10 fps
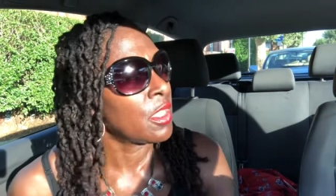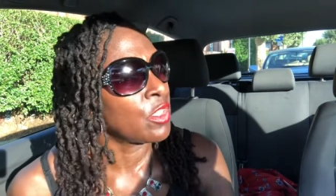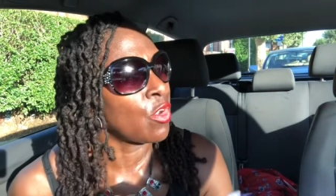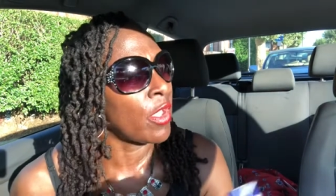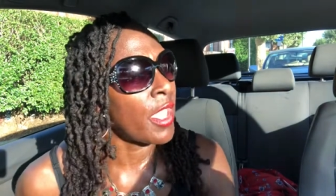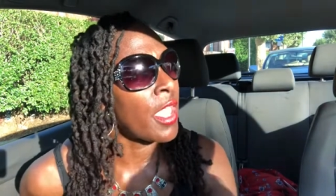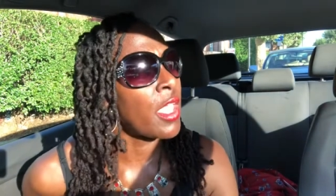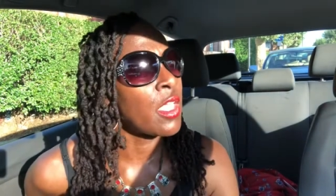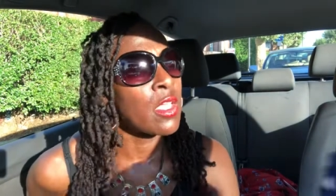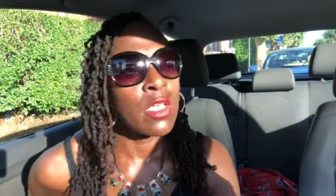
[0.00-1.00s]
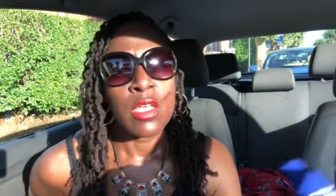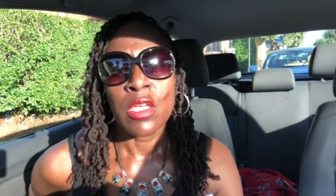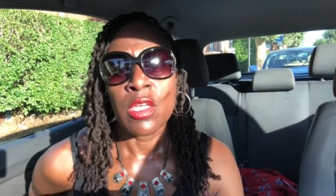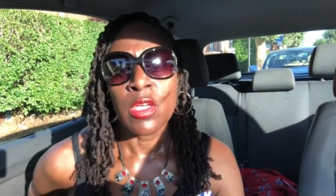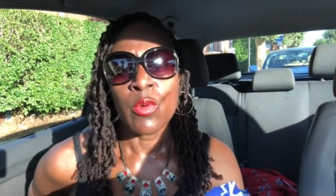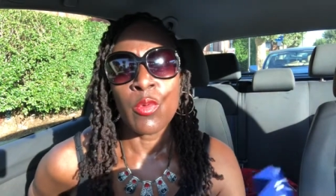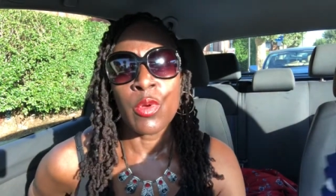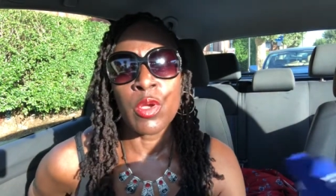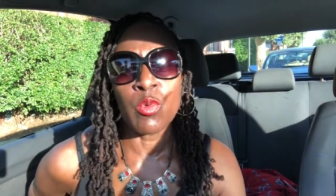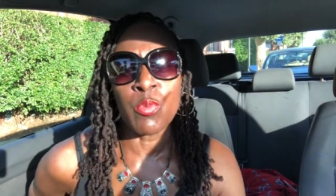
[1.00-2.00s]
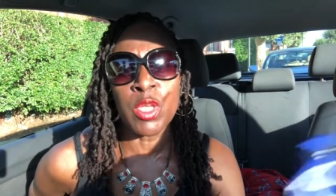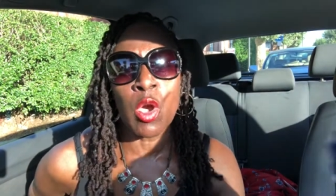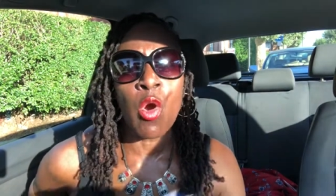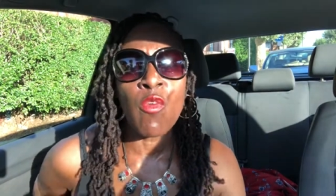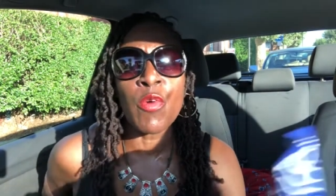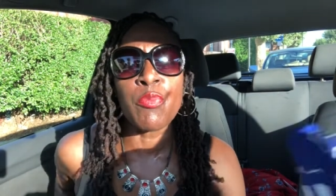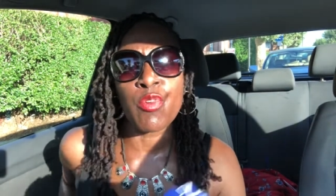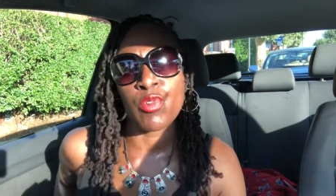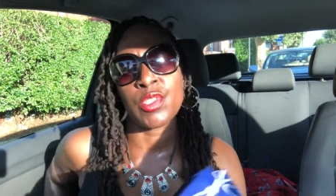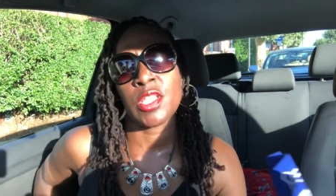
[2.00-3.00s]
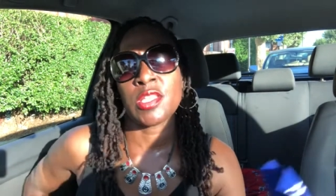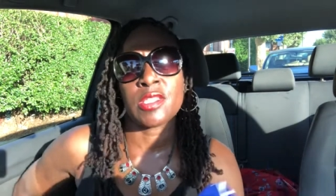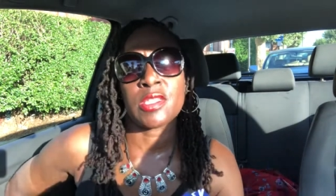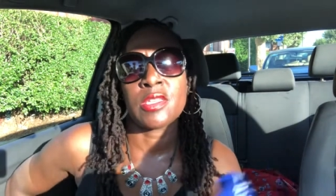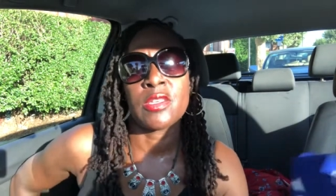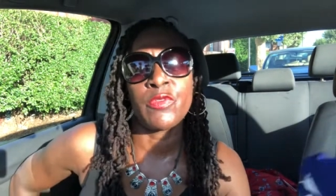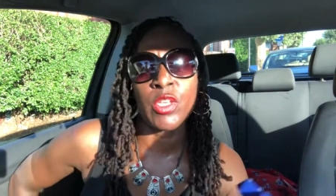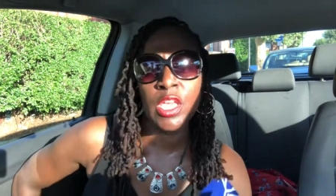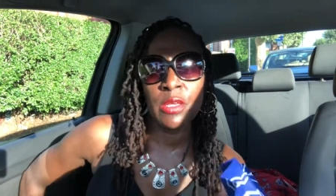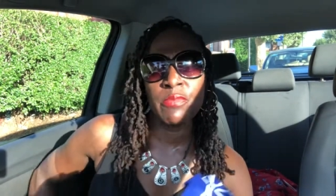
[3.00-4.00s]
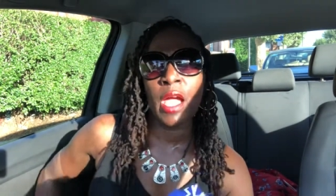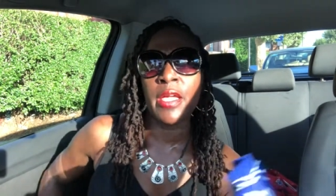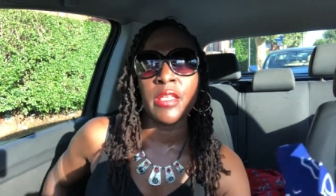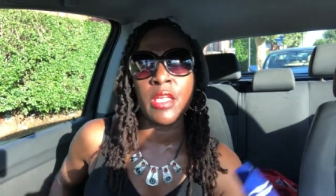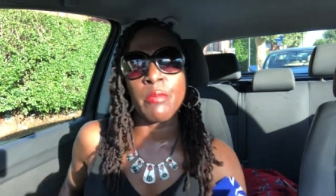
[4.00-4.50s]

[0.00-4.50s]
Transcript: Your hair it will be over processed if you keep dyeing it.